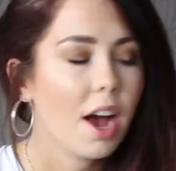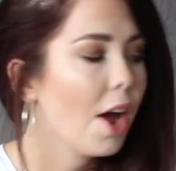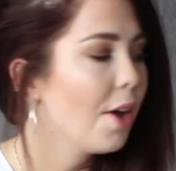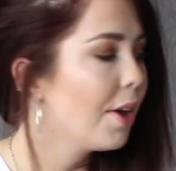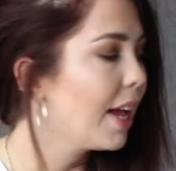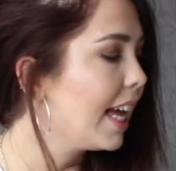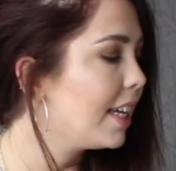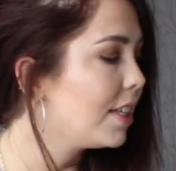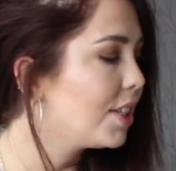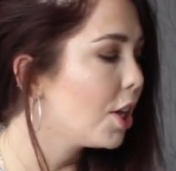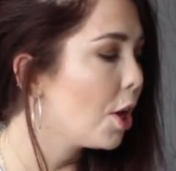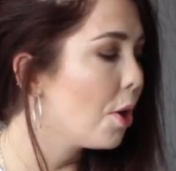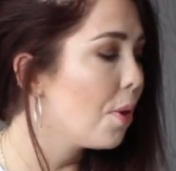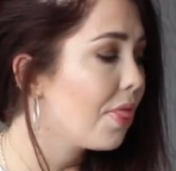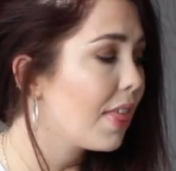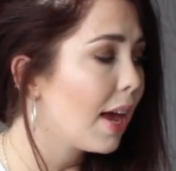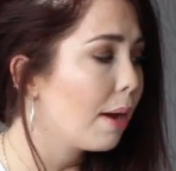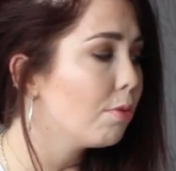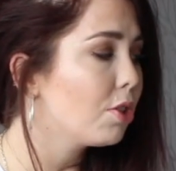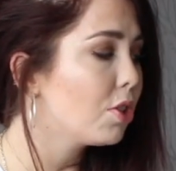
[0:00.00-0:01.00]
Okay, so
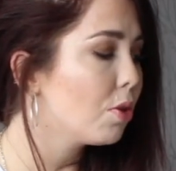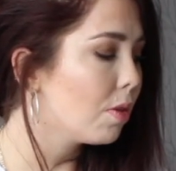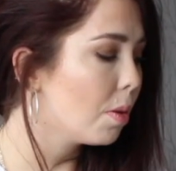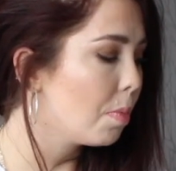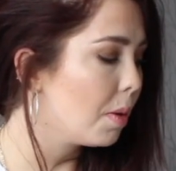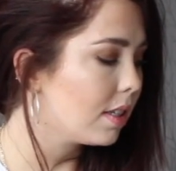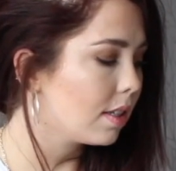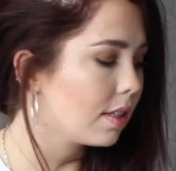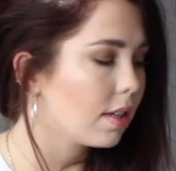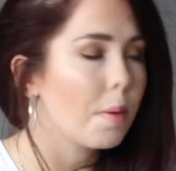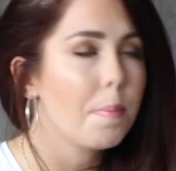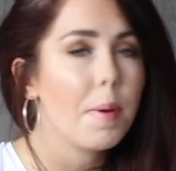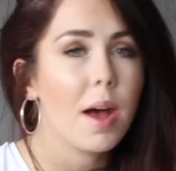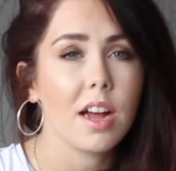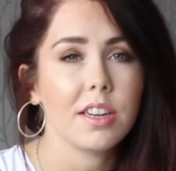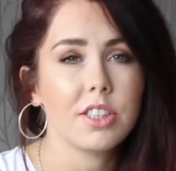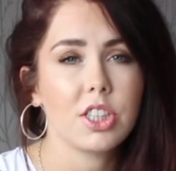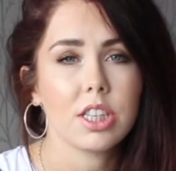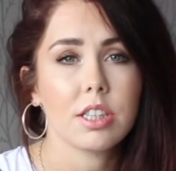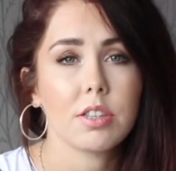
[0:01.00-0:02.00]
that was all the bits I
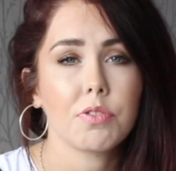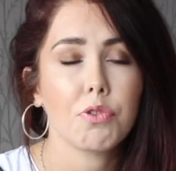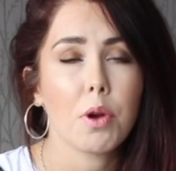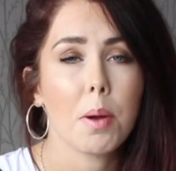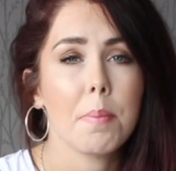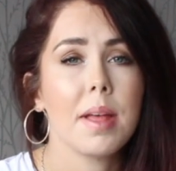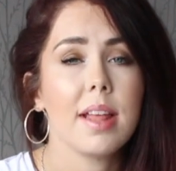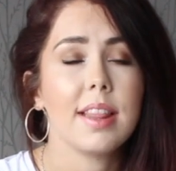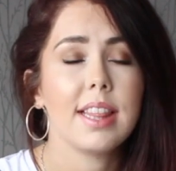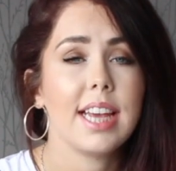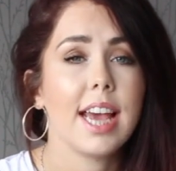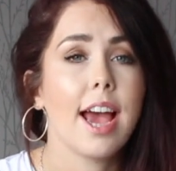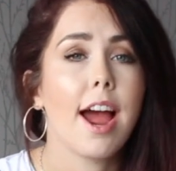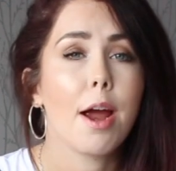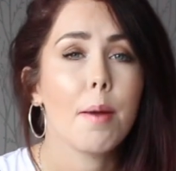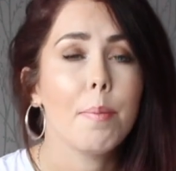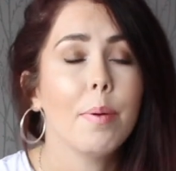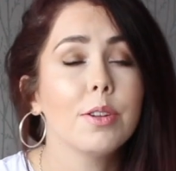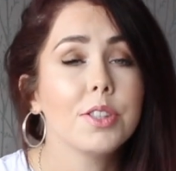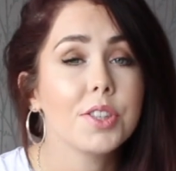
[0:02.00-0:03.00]
purchased from the
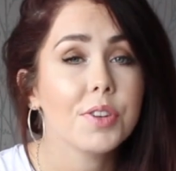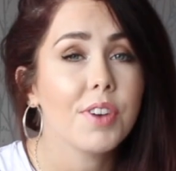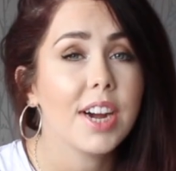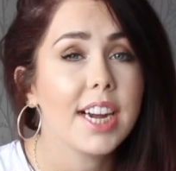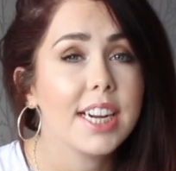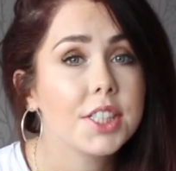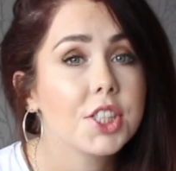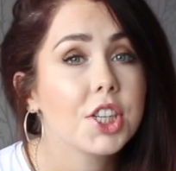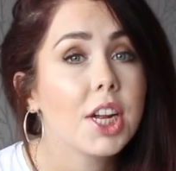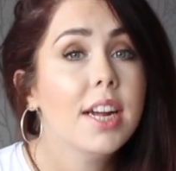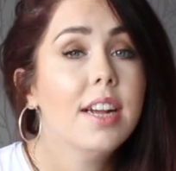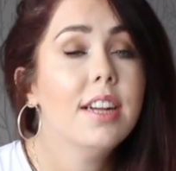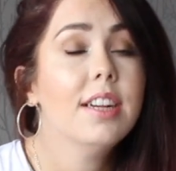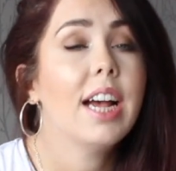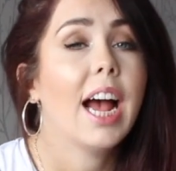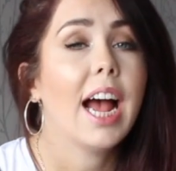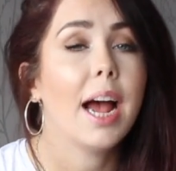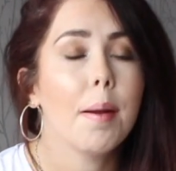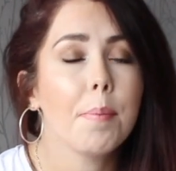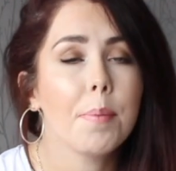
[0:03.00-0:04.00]
Harry Potter range
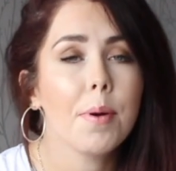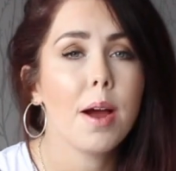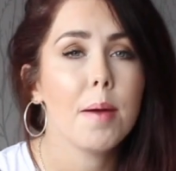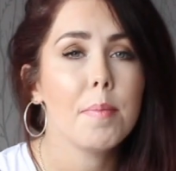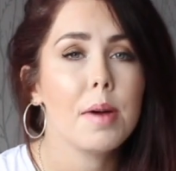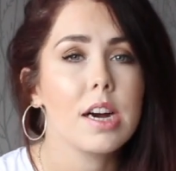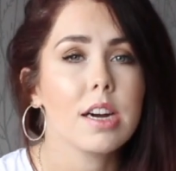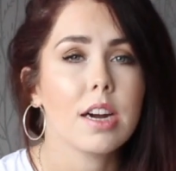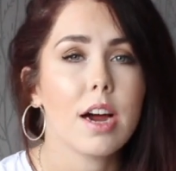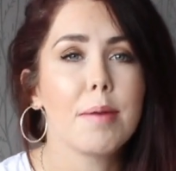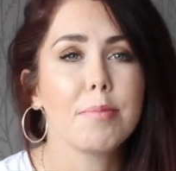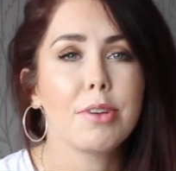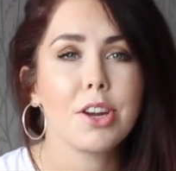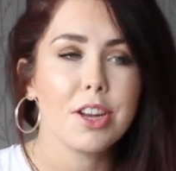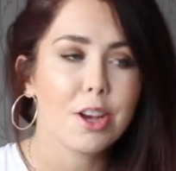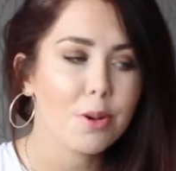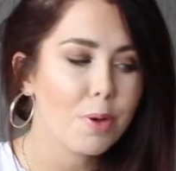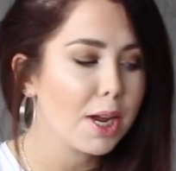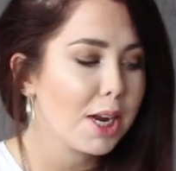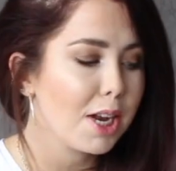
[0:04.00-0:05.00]
at Primark. I'm
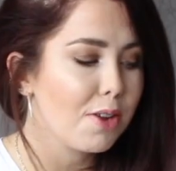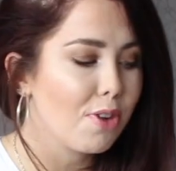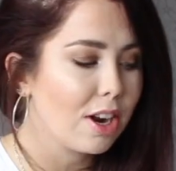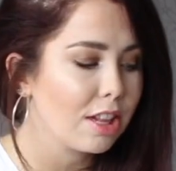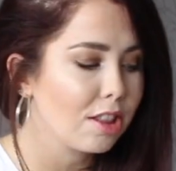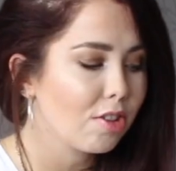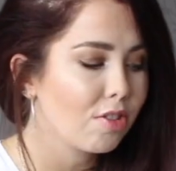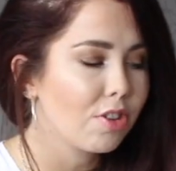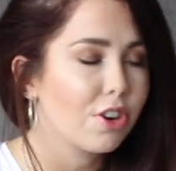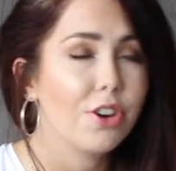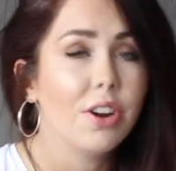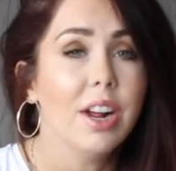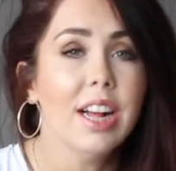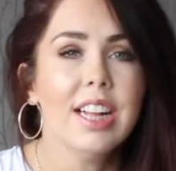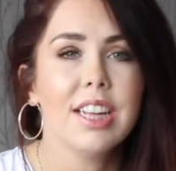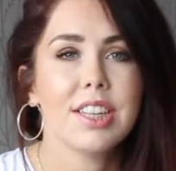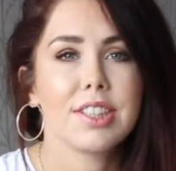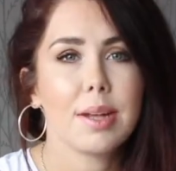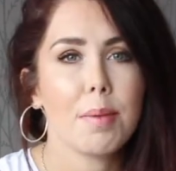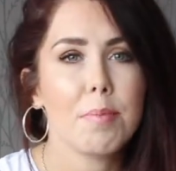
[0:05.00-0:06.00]
going to quickly run through
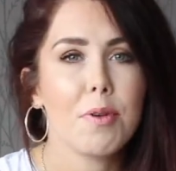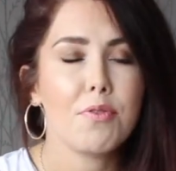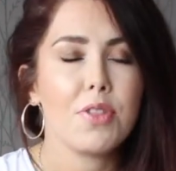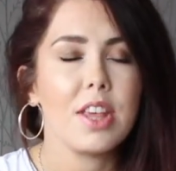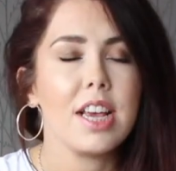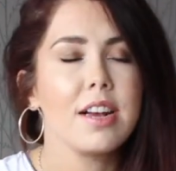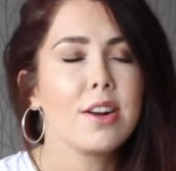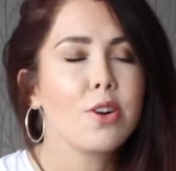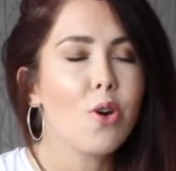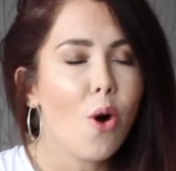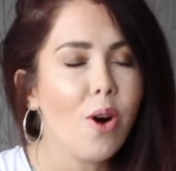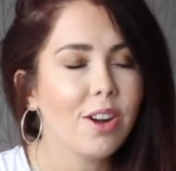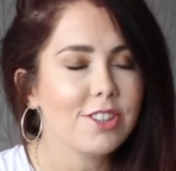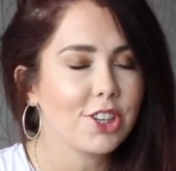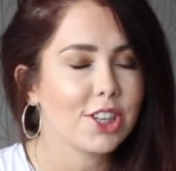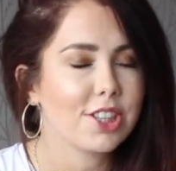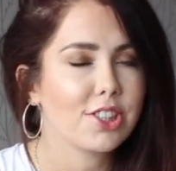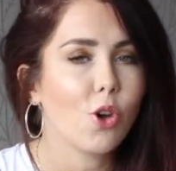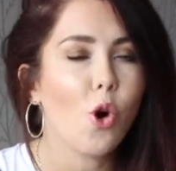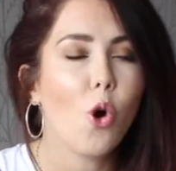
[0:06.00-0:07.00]
some of the
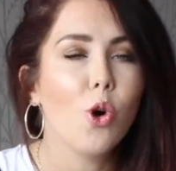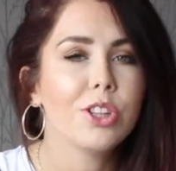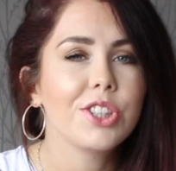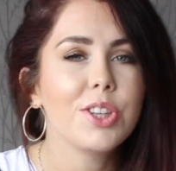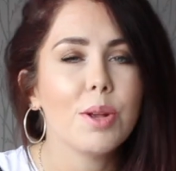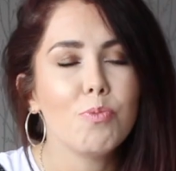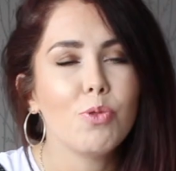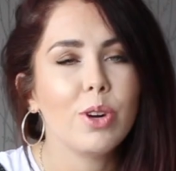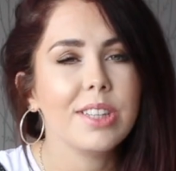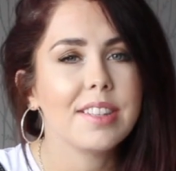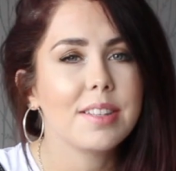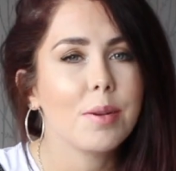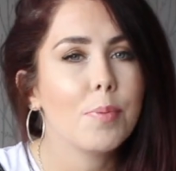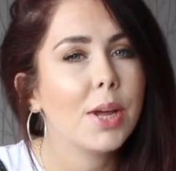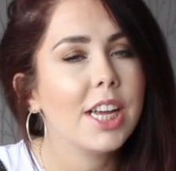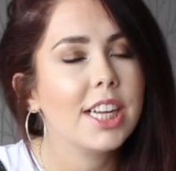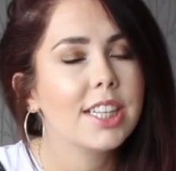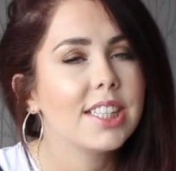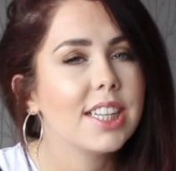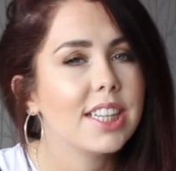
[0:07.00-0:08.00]
gorgeous autumn winter
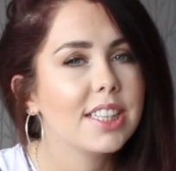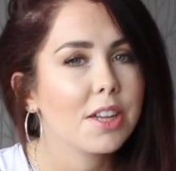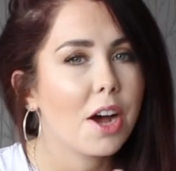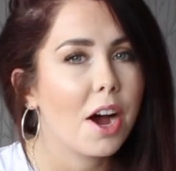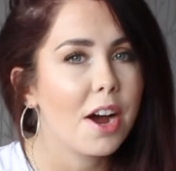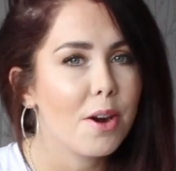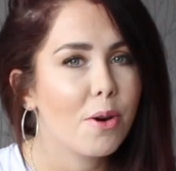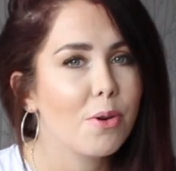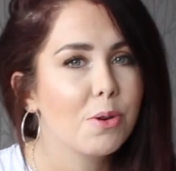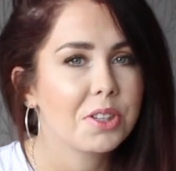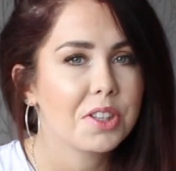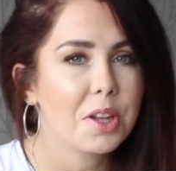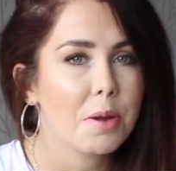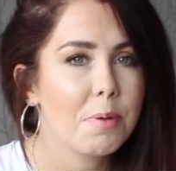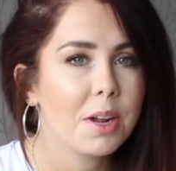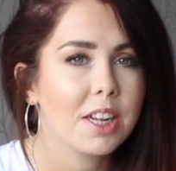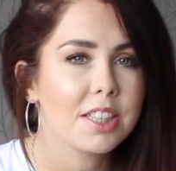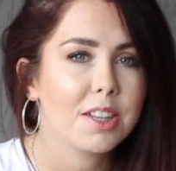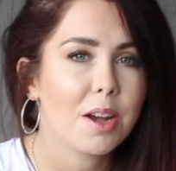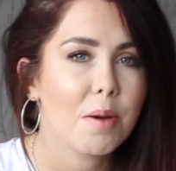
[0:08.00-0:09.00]
pieces I
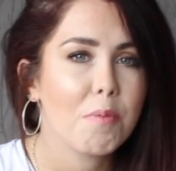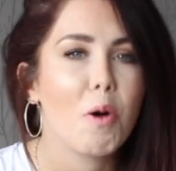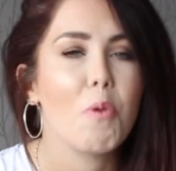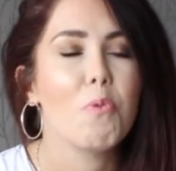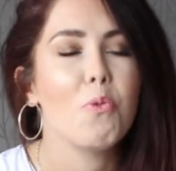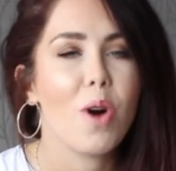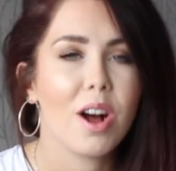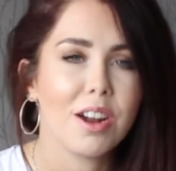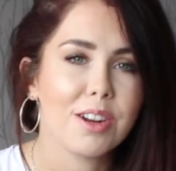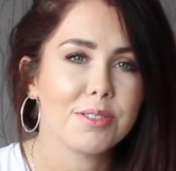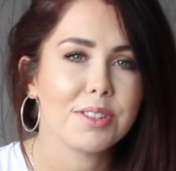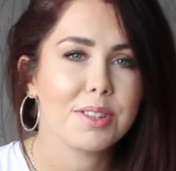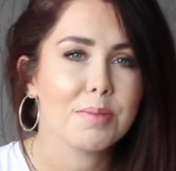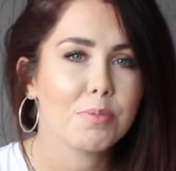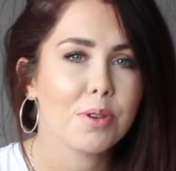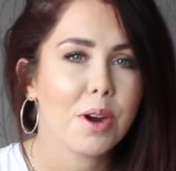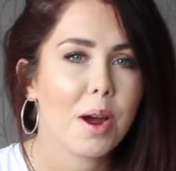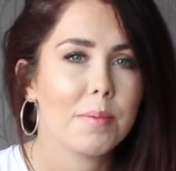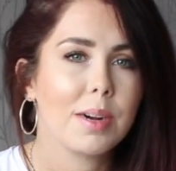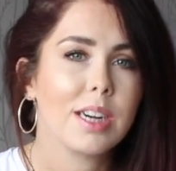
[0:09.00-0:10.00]
also picked up while I was
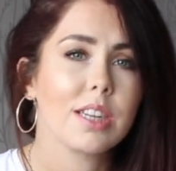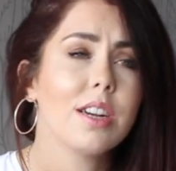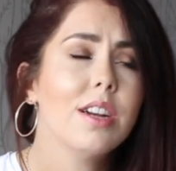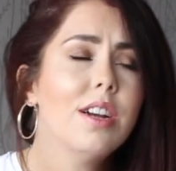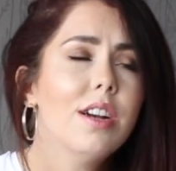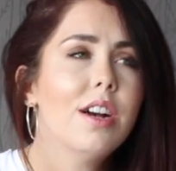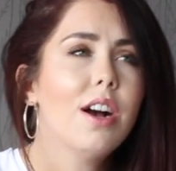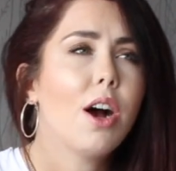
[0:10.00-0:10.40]
in Primark.